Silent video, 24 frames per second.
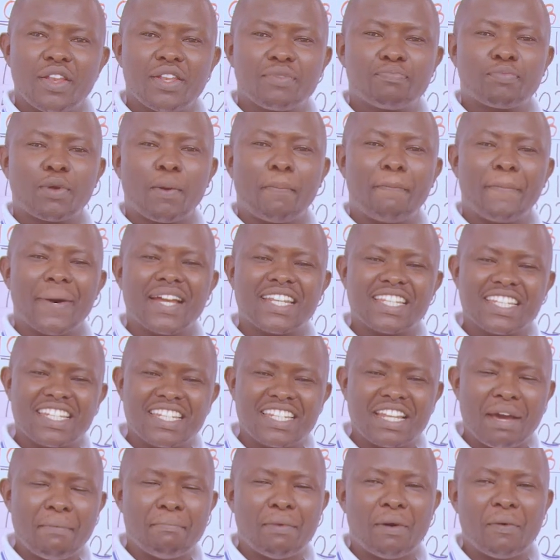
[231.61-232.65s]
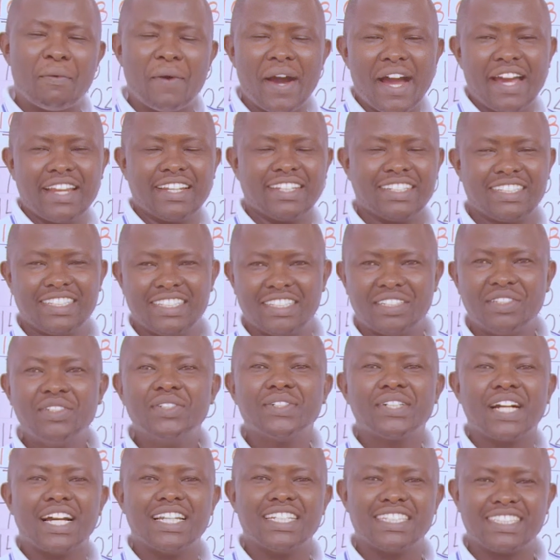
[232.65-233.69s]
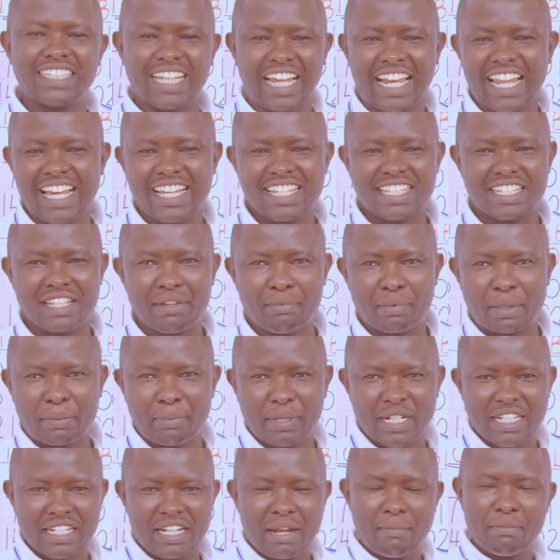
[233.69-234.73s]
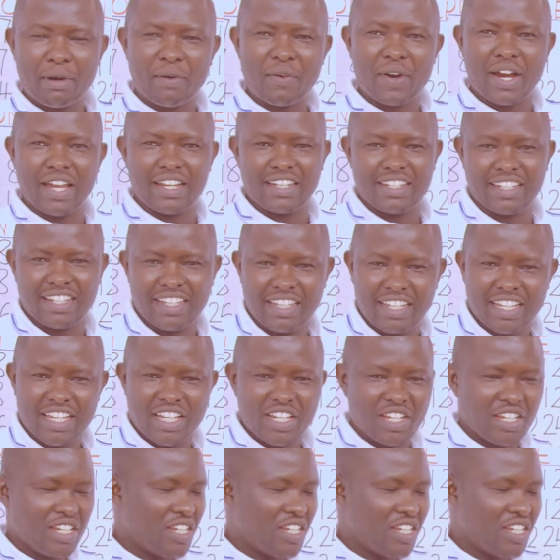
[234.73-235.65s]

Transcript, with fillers: Property number one. Who can tell us the property number one?